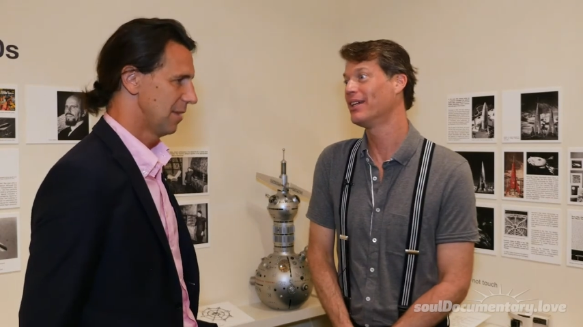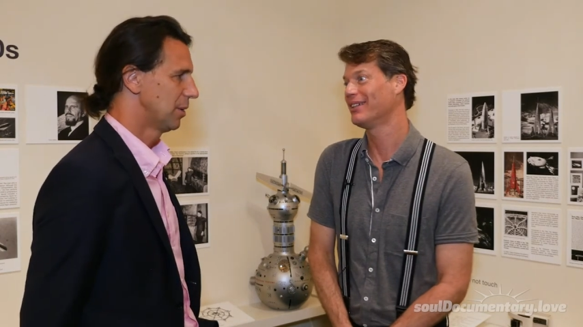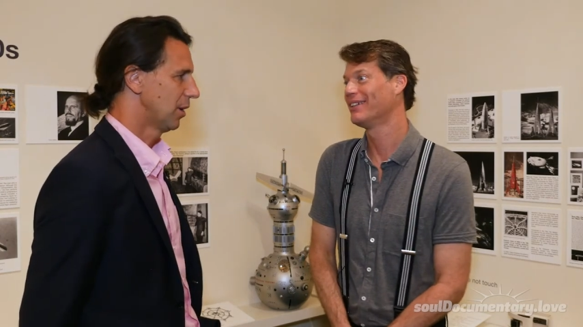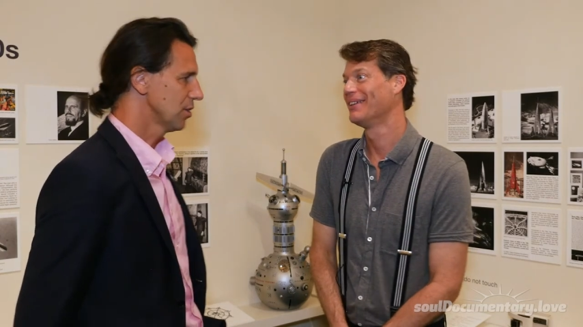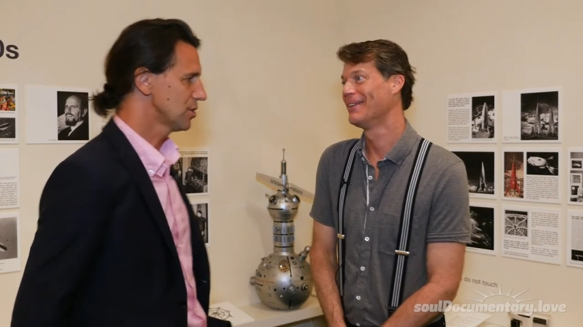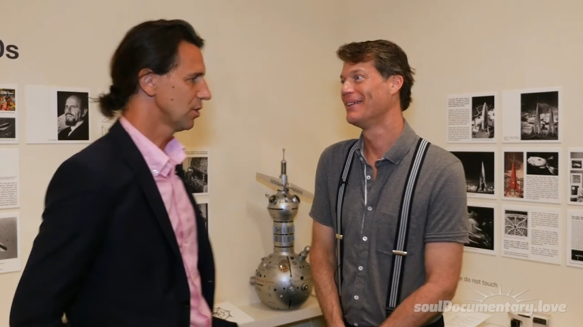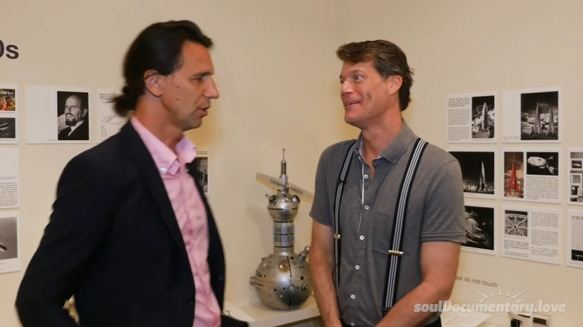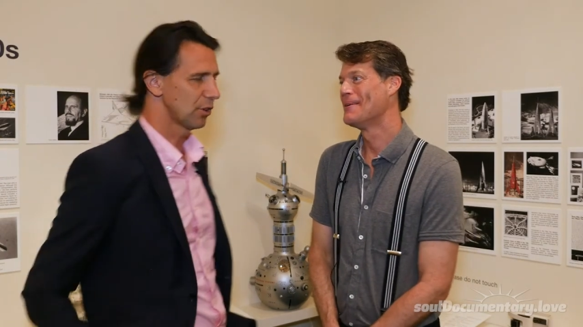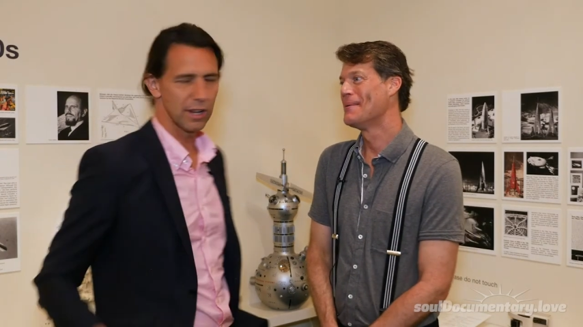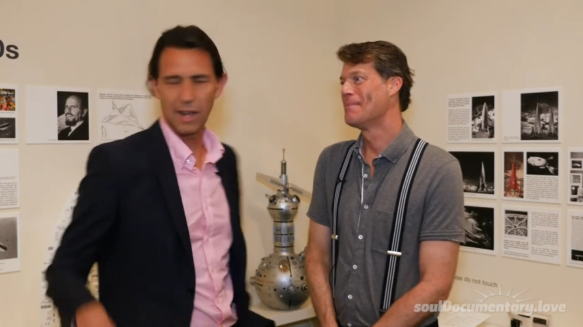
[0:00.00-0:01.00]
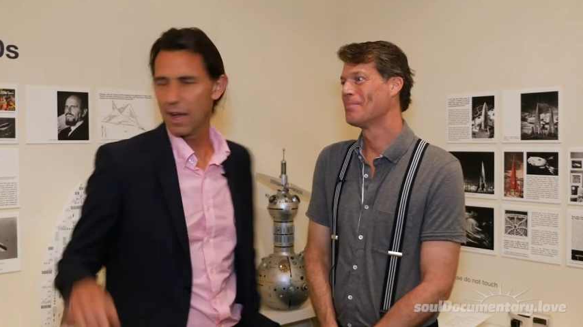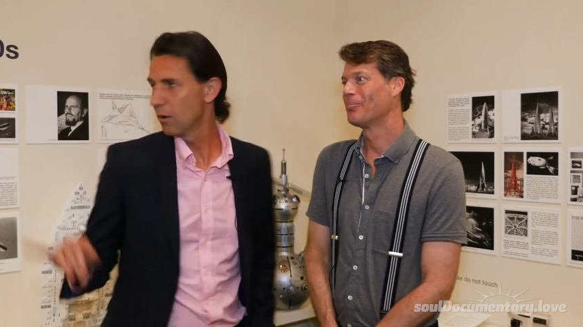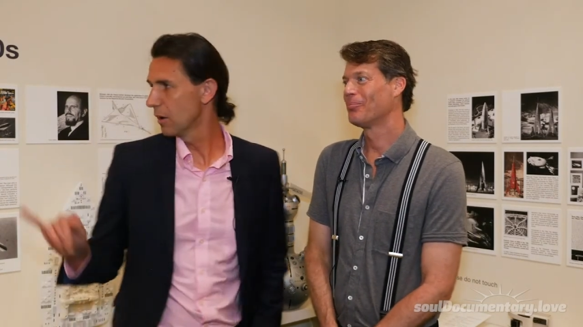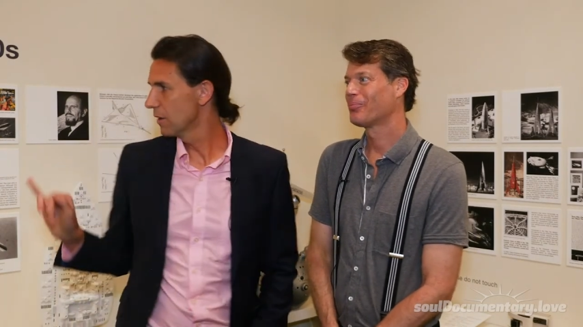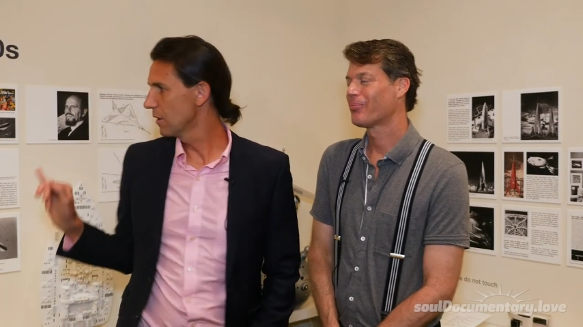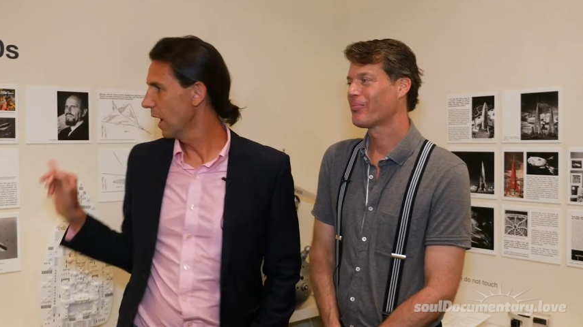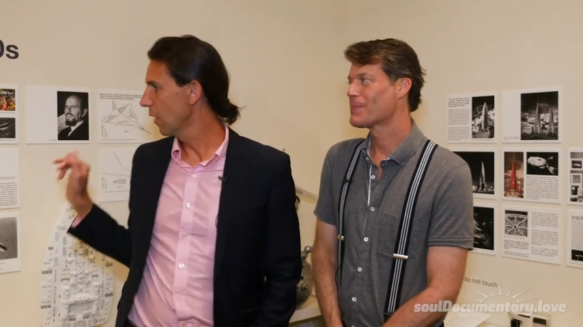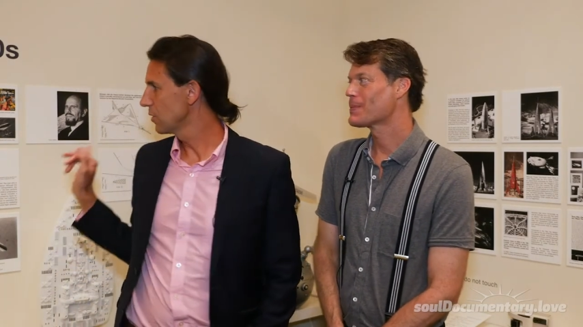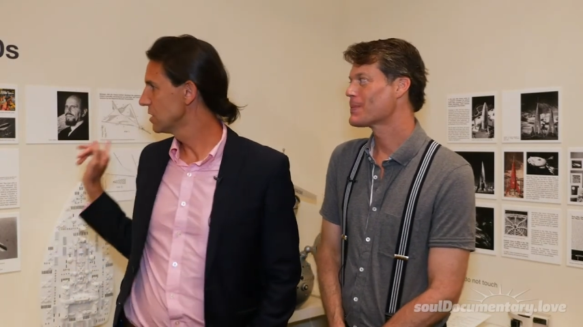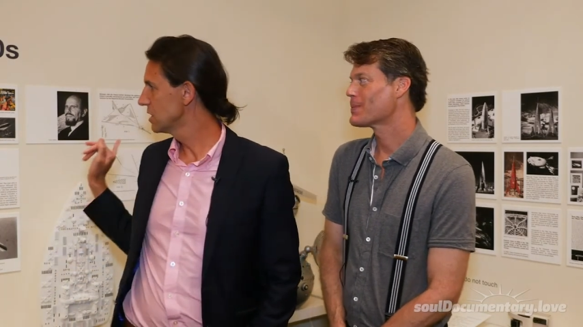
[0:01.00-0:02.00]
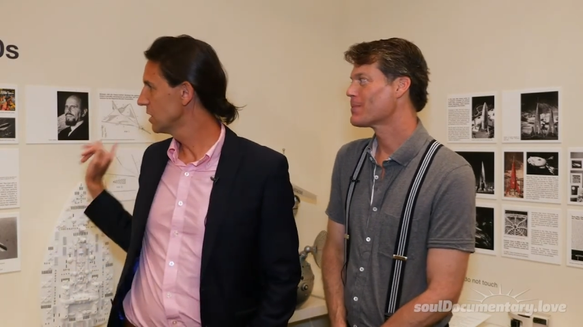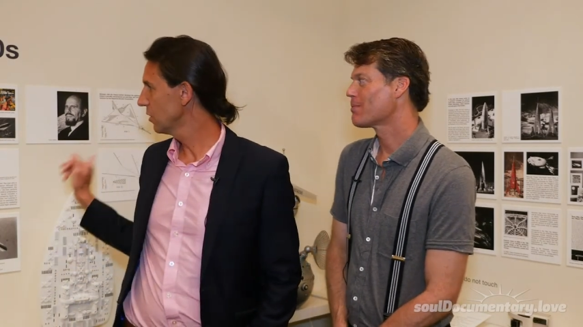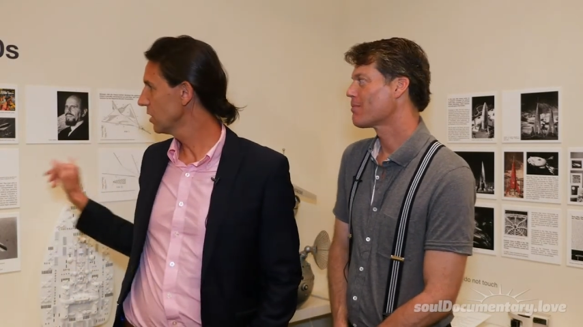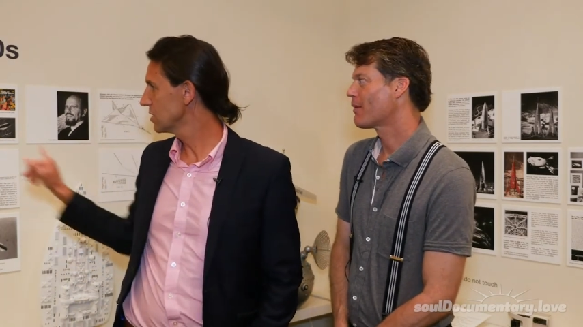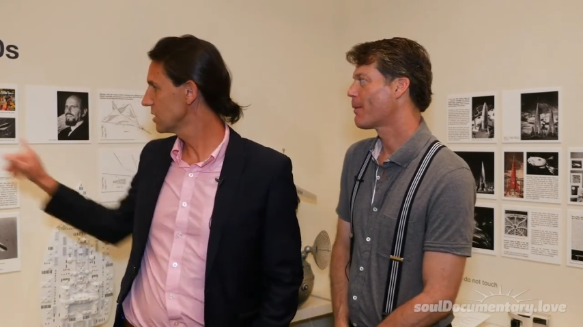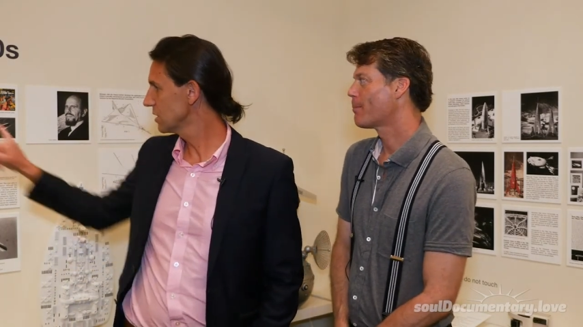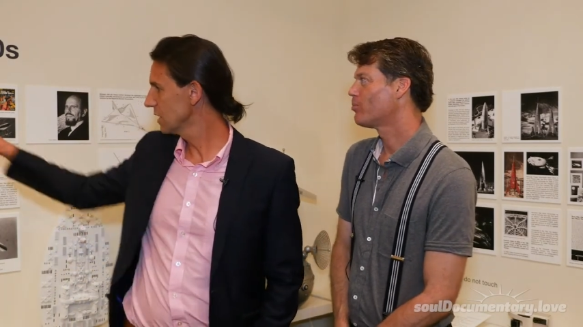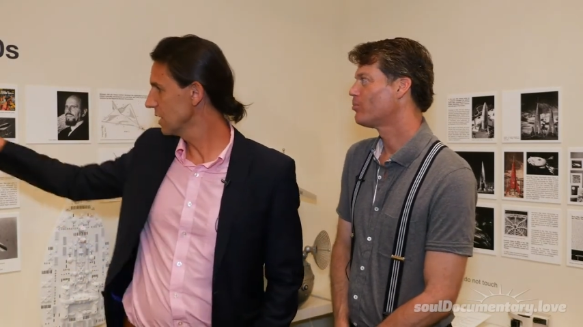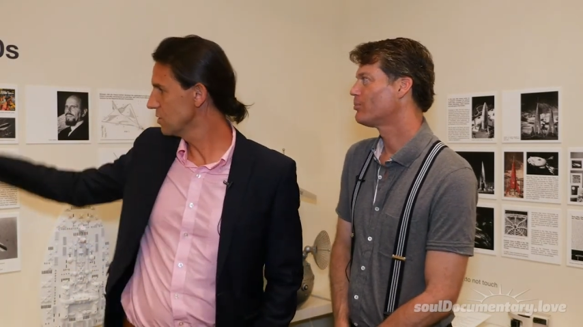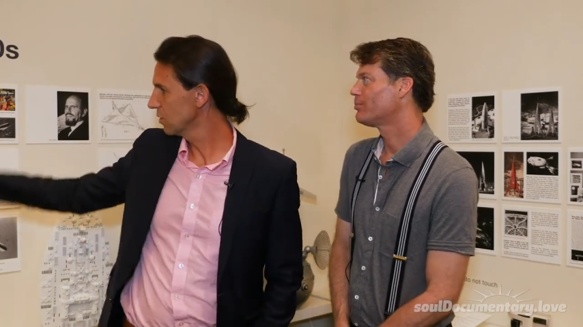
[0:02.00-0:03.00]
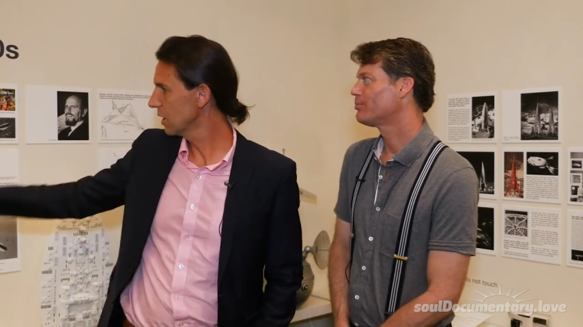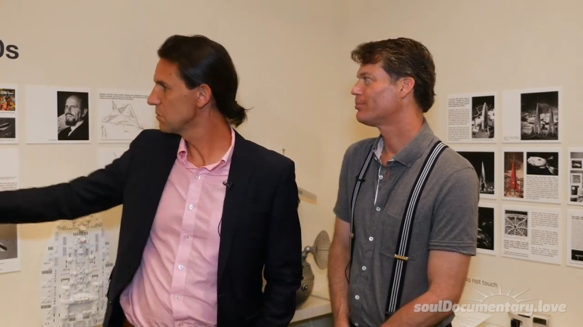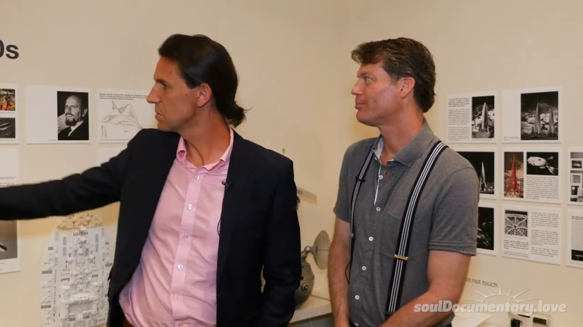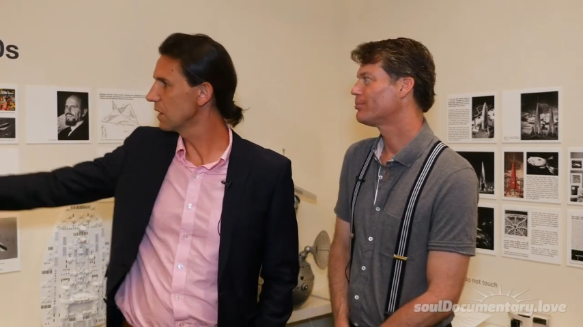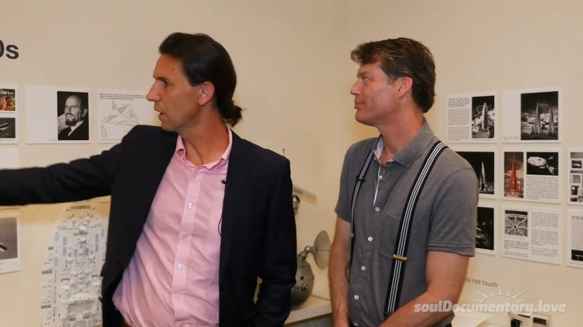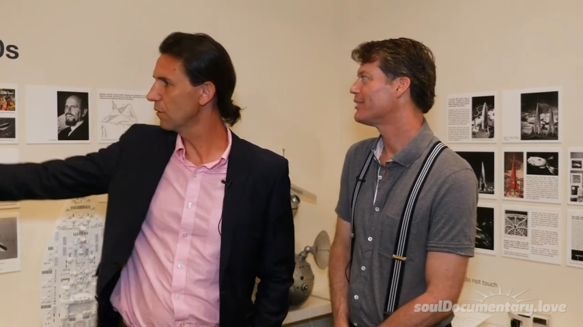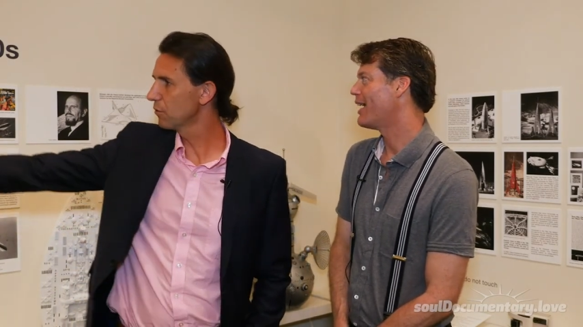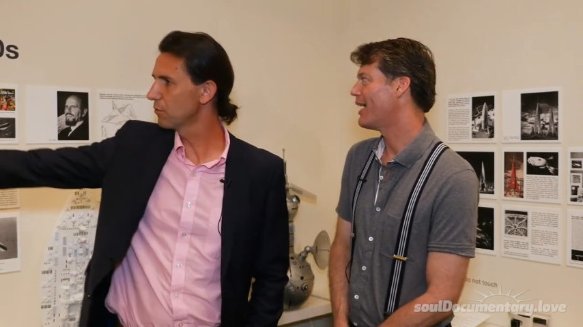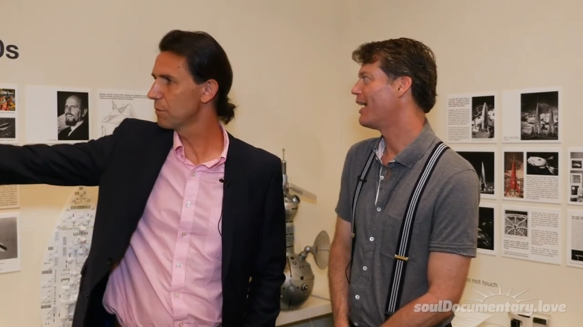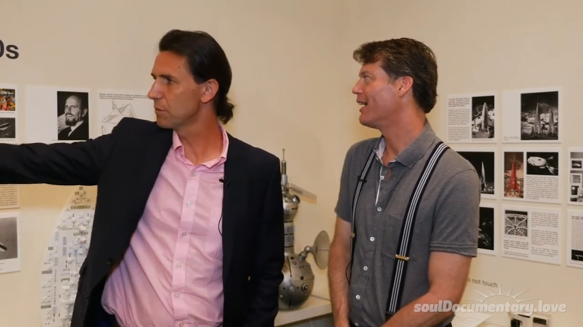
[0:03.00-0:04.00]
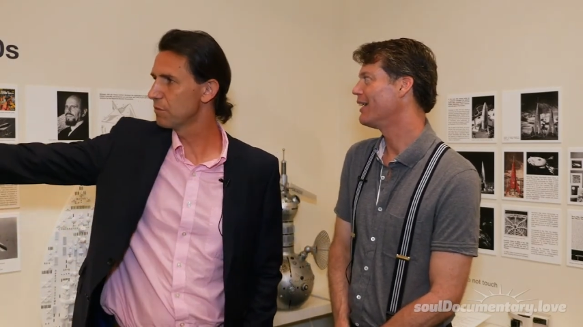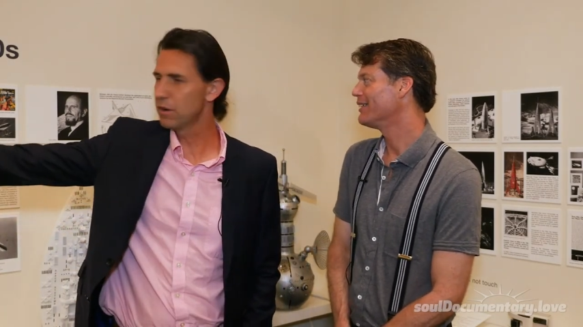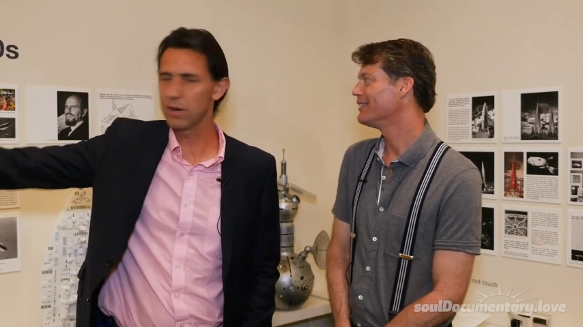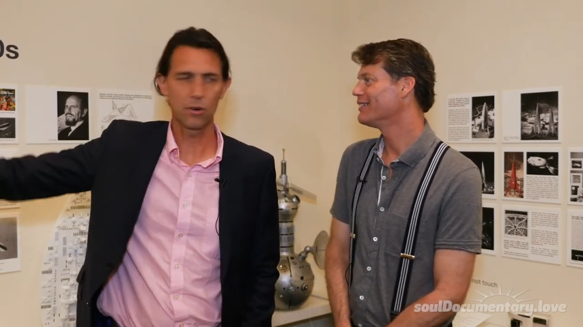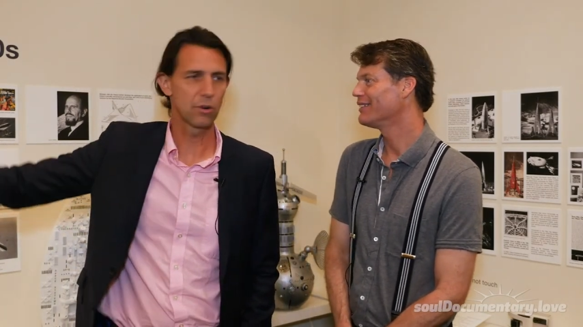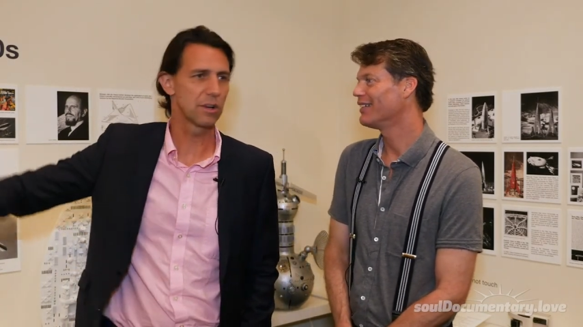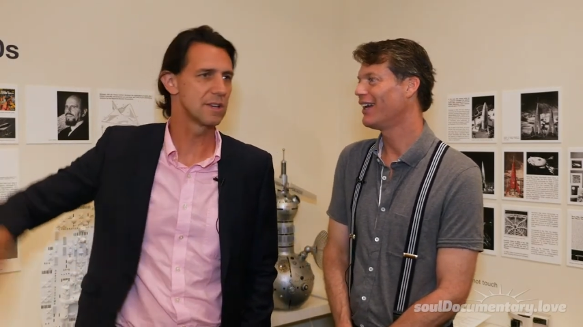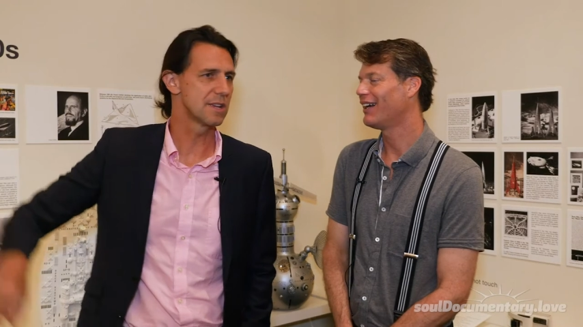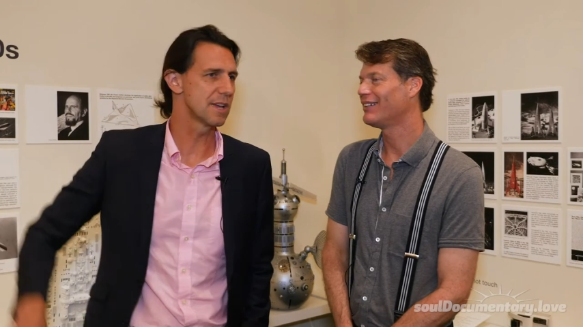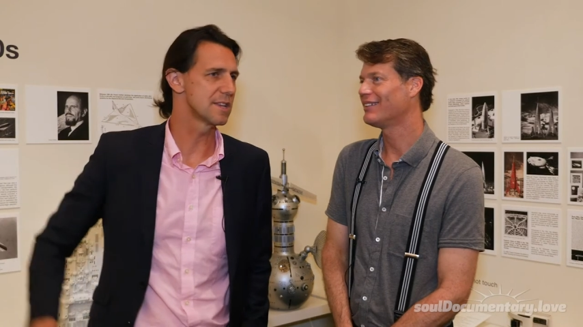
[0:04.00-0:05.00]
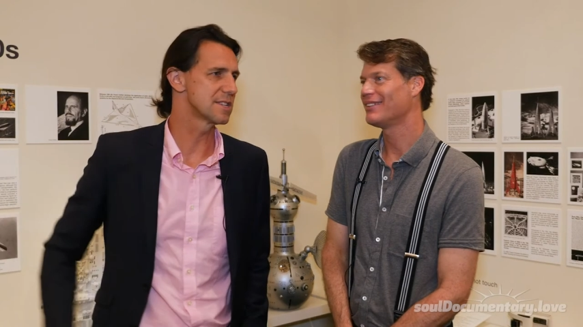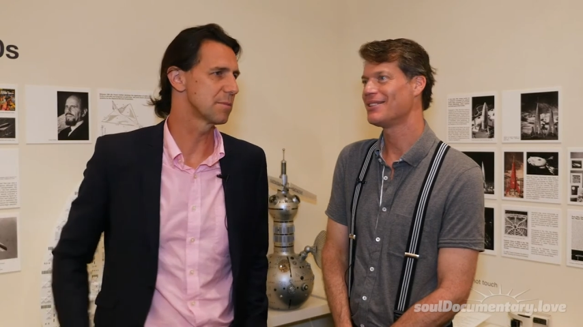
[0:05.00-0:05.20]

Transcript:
Speaker 1: but also, look at how how serious he took himself yeah. from the very early yeah, days. Nice.